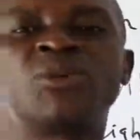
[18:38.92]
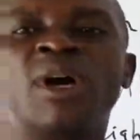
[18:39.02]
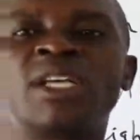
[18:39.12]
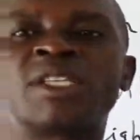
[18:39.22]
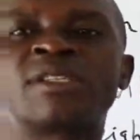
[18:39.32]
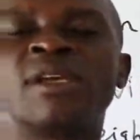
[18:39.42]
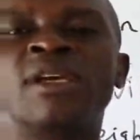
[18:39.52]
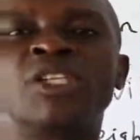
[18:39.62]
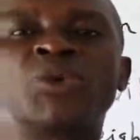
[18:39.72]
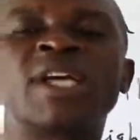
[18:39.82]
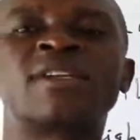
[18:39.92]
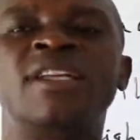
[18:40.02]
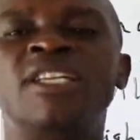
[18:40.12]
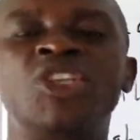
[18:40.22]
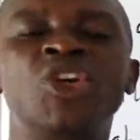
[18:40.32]
she was
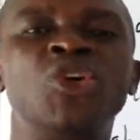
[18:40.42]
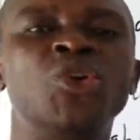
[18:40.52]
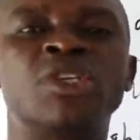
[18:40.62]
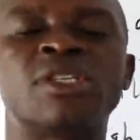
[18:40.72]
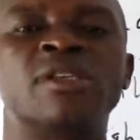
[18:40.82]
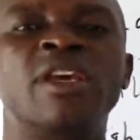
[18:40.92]
ready to use